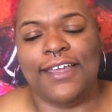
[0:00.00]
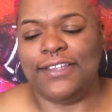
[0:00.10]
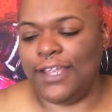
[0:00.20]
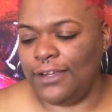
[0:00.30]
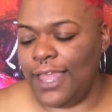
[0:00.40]

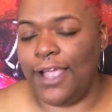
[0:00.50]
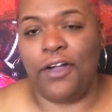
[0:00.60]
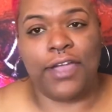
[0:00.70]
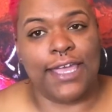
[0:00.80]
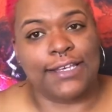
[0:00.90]
They're like,
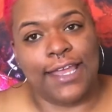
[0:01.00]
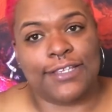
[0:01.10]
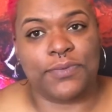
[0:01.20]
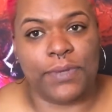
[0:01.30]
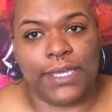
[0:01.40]
okay,
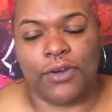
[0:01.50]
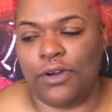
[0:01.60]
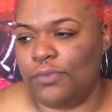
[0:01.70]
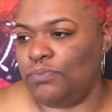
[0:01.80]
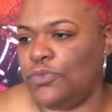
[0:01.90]
next week
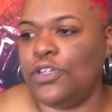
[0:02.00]
or,